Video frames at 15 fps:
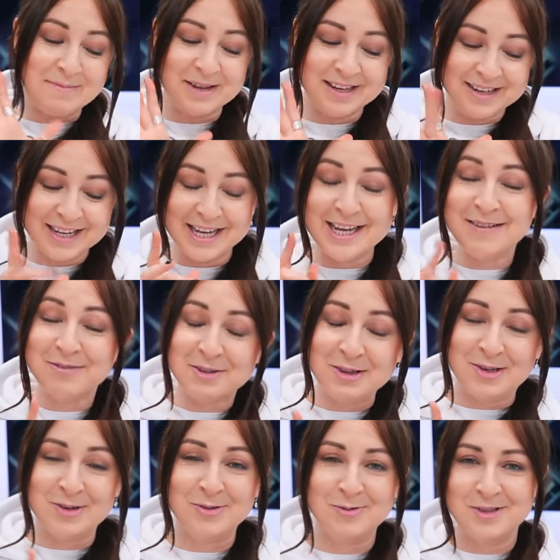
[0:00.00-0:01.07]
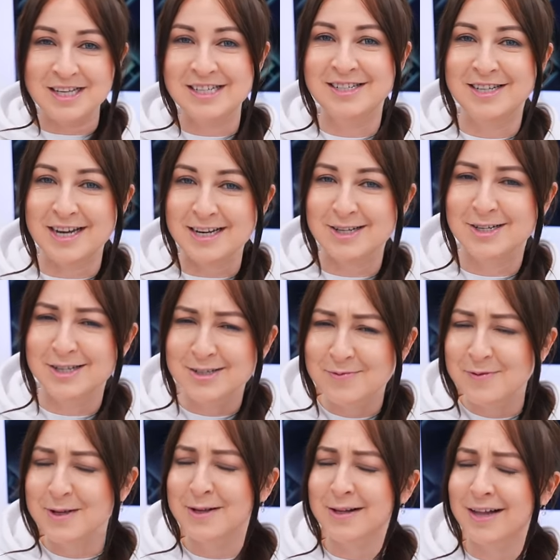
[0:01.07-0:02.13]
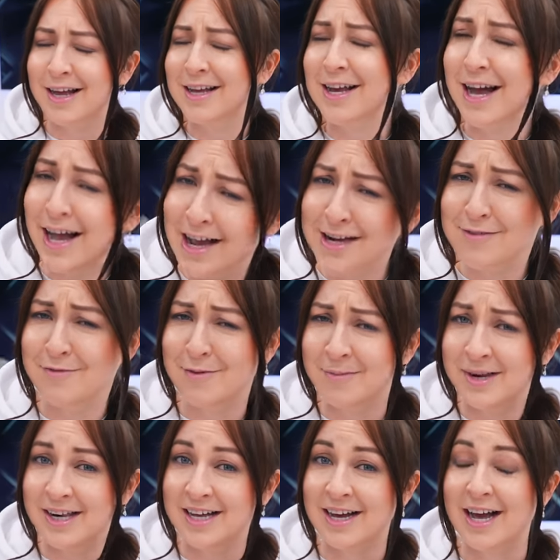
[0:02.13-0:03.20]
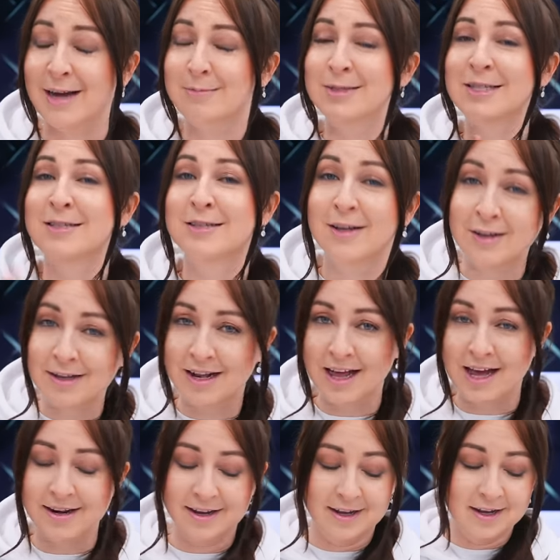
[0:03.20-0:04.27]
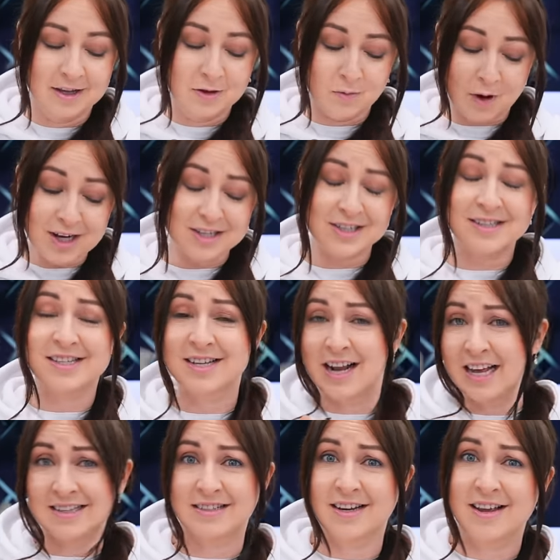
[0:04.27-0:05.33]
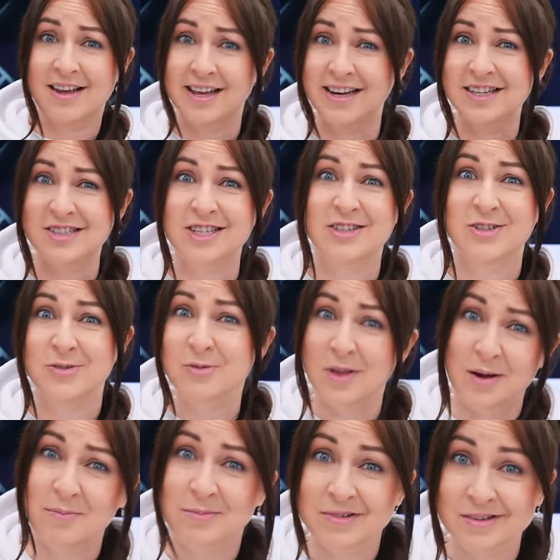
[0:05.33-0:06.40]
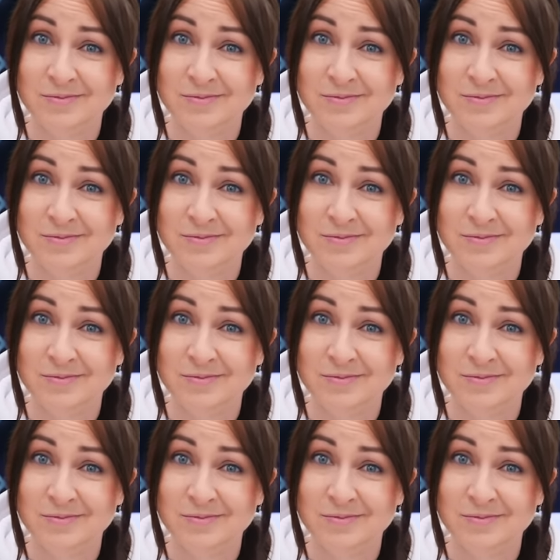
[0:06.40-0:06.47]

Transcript: mean, even though these gestures feel kind of familiar, I'm still glad the Watch 6 Classic can actually do them.